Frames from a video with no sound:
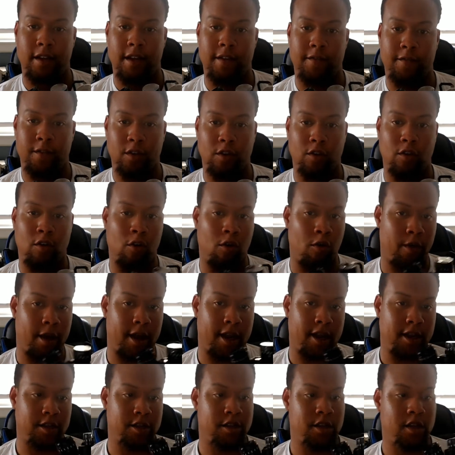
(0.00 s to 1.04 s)
for long
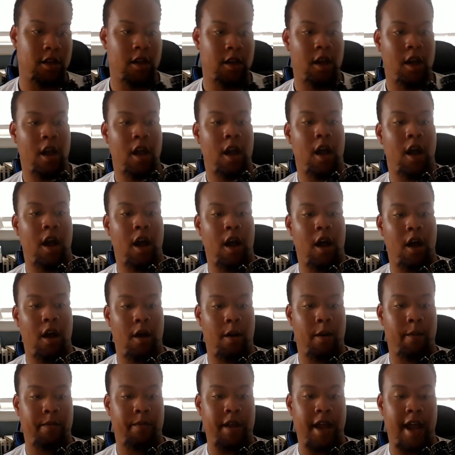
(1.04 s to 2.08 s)
range.
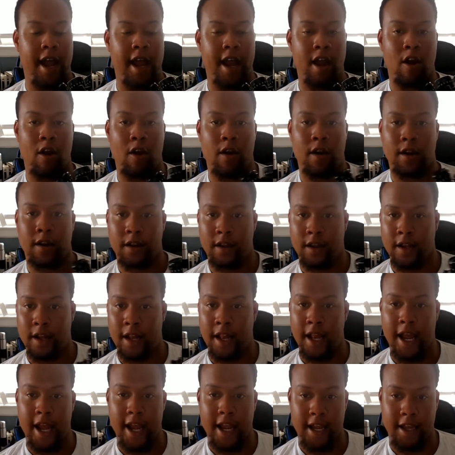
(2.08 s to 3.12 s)
The IR
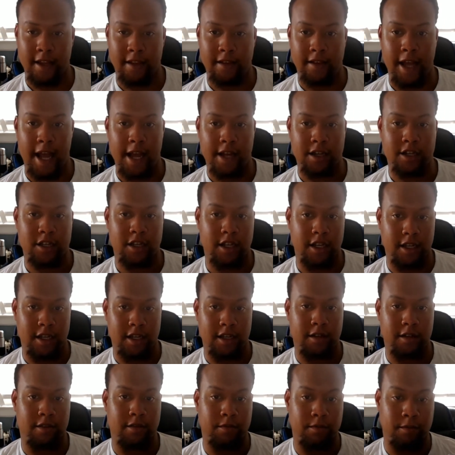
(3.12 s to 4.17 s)
light is
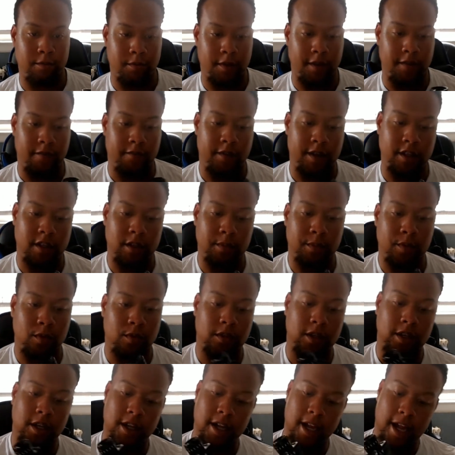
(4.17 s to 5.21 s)
actually invisible
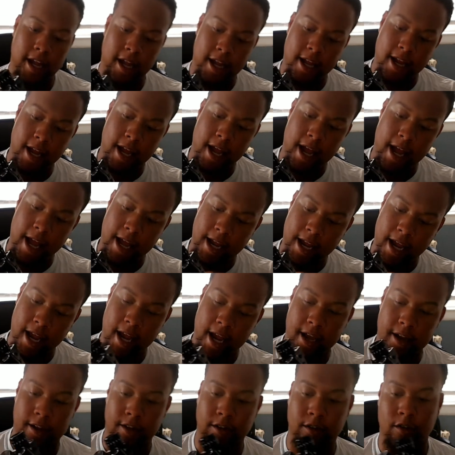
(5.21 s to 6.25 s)
to the naked eye,
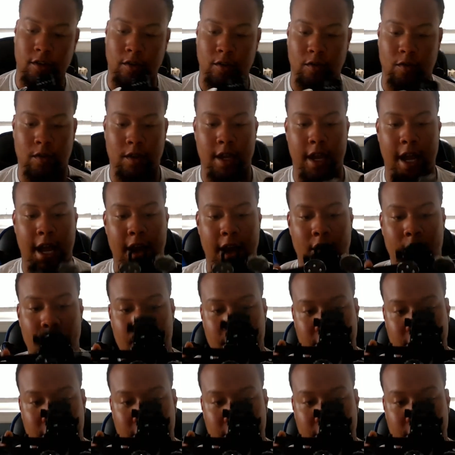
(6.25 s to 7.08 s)
kinda, so you're not going to